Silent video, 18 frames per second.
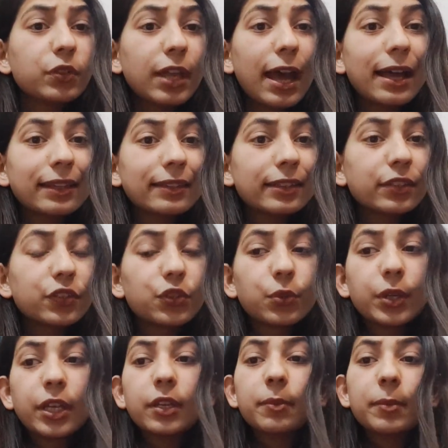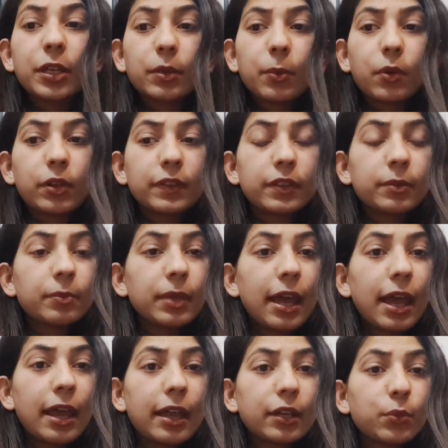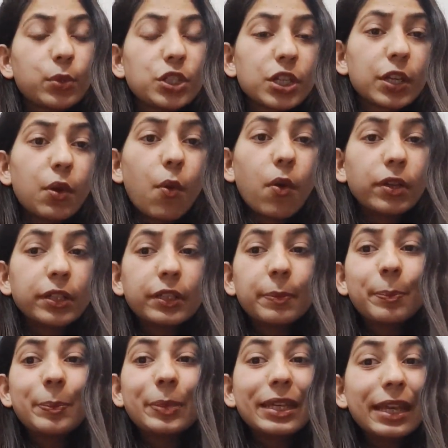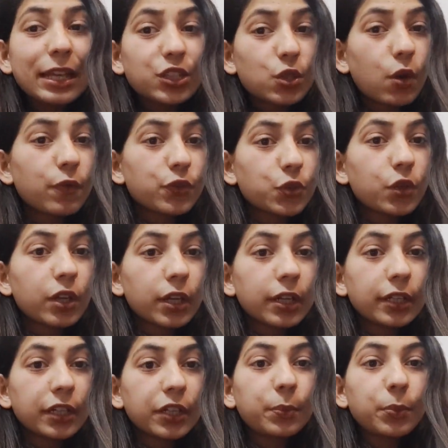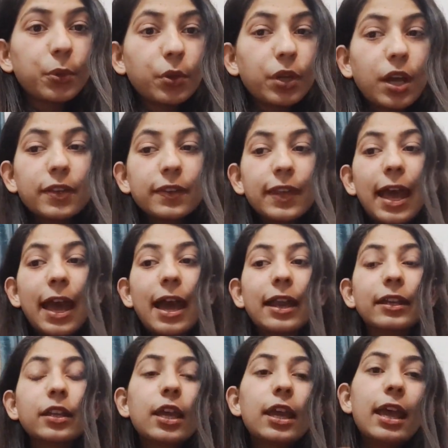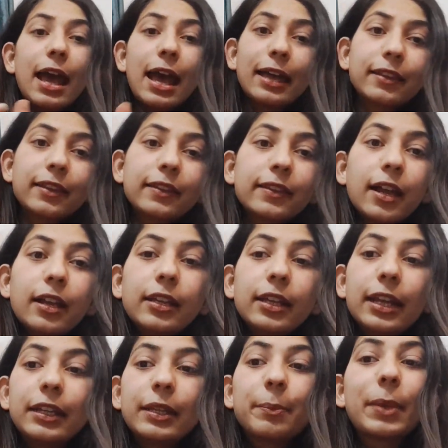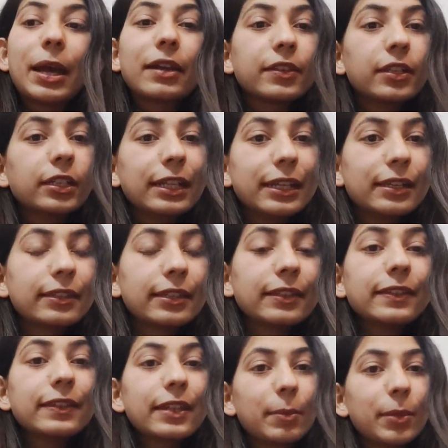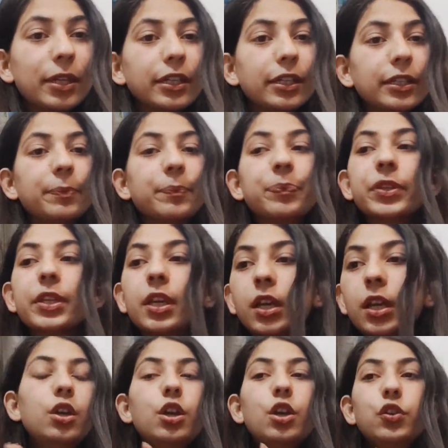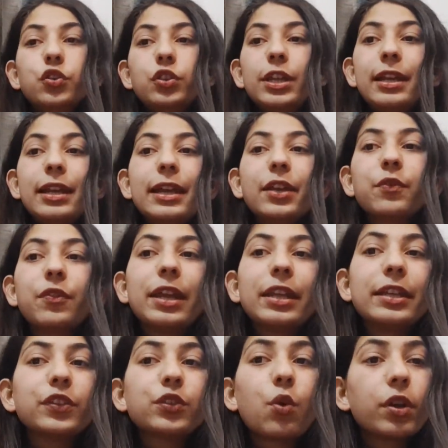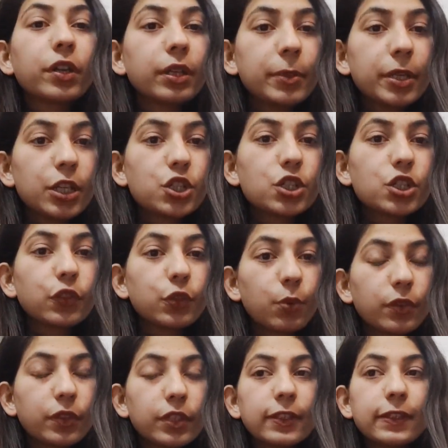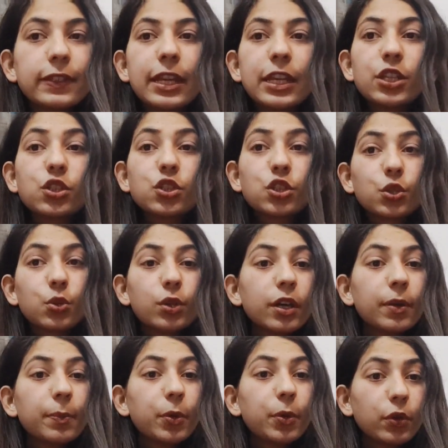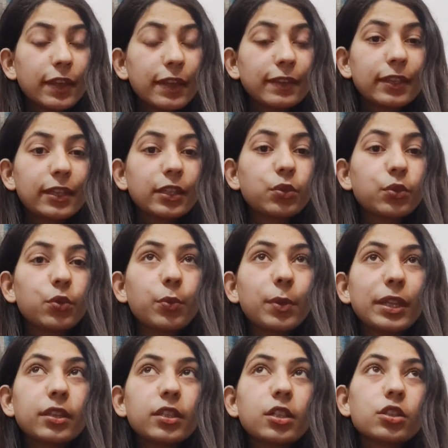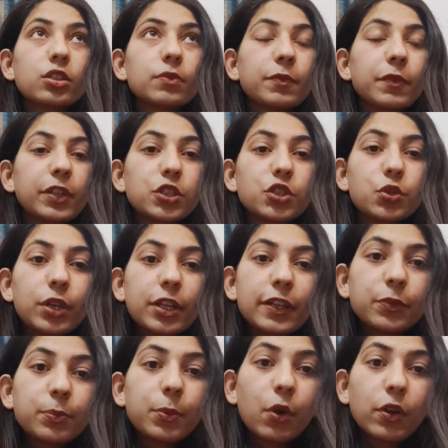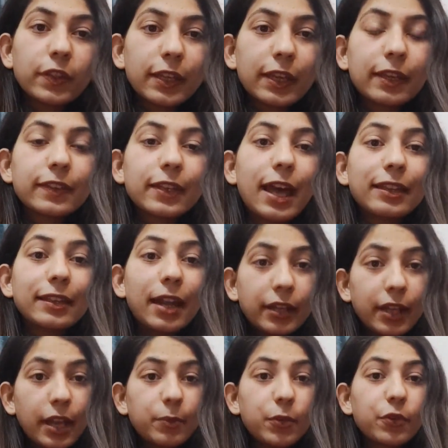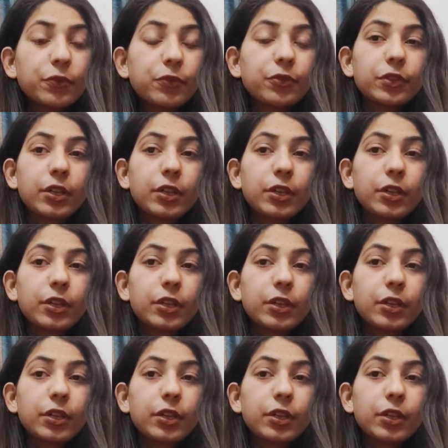acids during metabolism, and which can alter the pH of sugar containing products, and as a result it impacts the taste and stability. So there are like various contamination sources in sugar processing. You know, when the sugar is processed, at that time